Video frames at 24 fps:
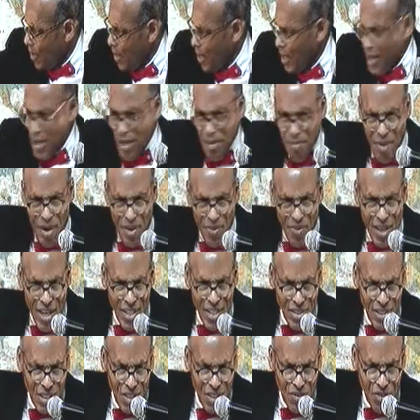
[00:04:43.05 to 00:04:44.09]
And you might think
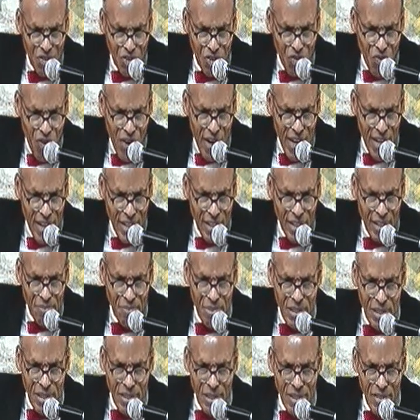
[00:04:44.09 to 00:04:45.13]
it's a little strange,
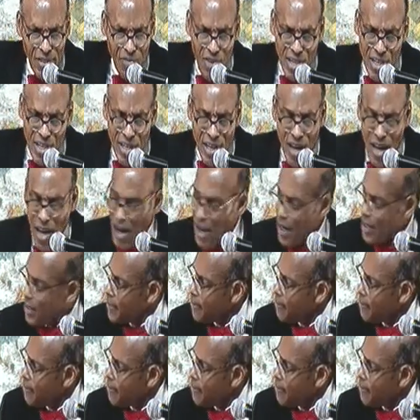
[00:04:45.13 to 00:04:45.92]
but it's really not.